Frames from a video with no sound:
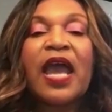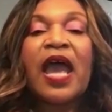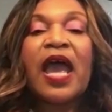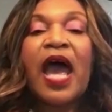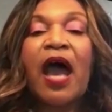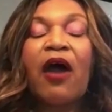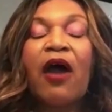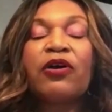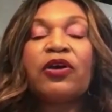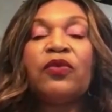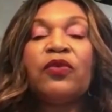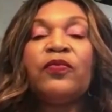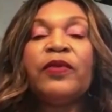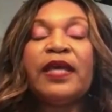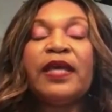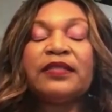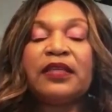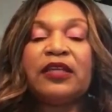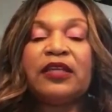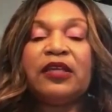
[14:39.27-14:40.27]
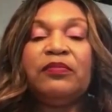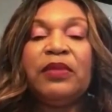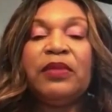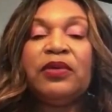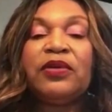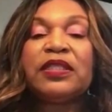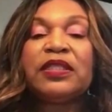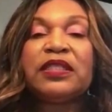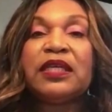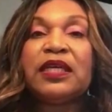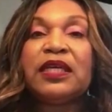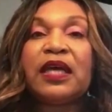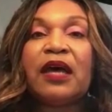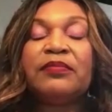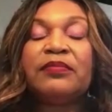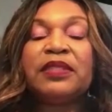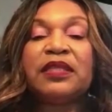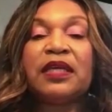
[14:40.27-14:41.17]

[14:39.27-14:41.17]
how can we as a community come